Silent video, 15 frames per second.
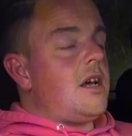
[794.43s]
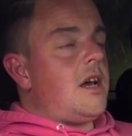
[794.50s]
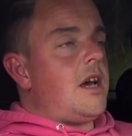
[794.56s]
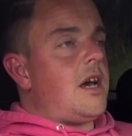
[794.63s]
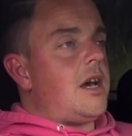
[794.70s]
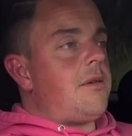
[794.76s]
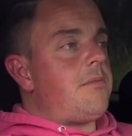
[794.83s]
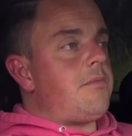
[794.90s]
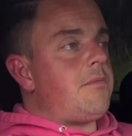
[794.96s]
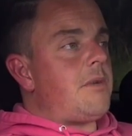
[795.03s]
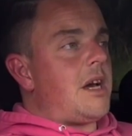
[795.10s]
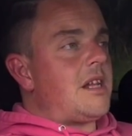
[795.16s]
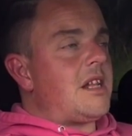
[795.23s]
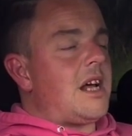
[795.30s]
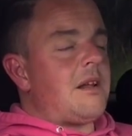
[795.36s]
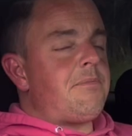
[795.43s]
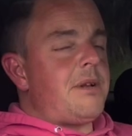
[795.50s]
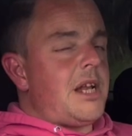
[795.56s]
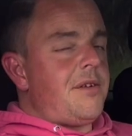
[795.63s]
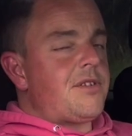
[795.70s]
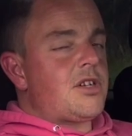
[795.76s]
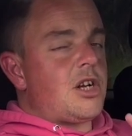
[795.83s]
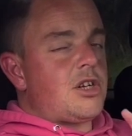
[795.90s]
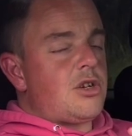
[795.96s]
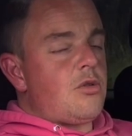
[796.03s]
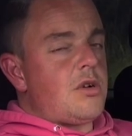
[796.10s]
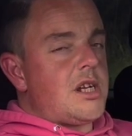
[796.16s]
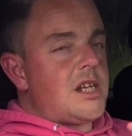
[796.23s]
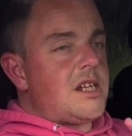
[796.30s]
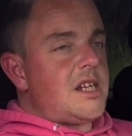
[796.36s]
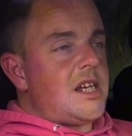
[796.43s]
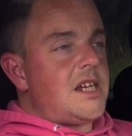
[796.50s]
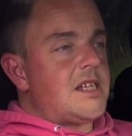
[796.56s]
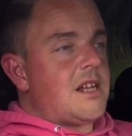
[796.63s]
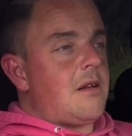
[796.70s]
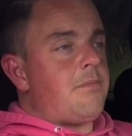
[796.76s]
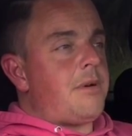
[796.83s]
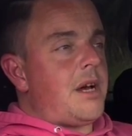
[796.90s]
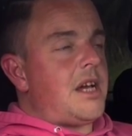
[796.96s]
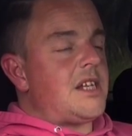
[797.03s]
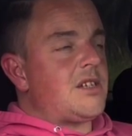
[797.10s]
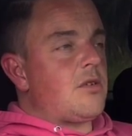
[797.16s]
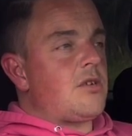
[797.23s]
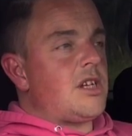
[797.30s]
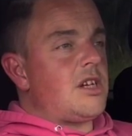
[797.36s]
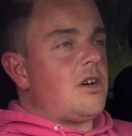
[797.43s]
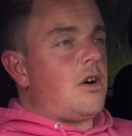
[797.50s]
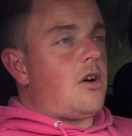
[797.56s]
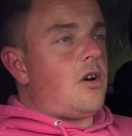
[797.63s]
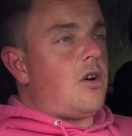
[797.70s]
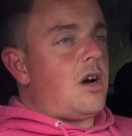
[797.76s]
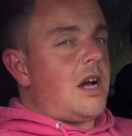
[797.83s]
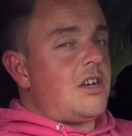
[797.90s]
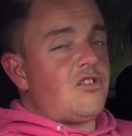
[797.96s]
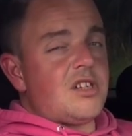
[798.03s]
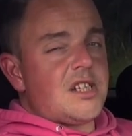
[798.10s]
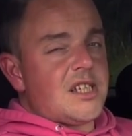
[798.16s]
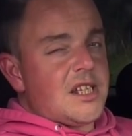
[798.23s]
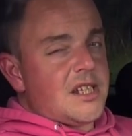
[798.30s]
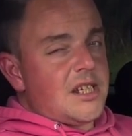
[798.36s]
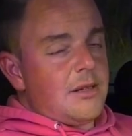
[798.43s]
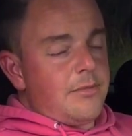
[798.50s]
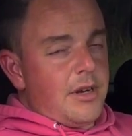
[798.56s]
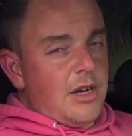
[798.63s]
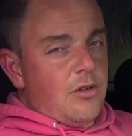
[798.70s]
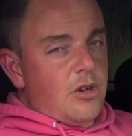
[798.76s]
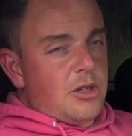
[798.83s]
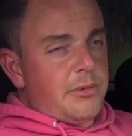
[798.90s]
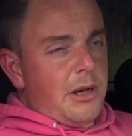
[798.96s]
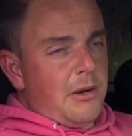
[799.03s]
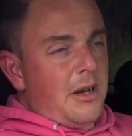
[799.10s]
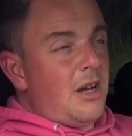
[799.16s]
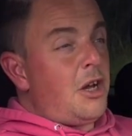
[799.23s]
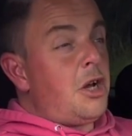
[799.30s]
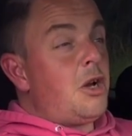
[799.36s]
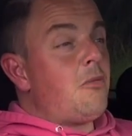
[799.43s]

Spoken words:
I believe it's got a 2 litre diesel, but it's only got 116 brake horsepower,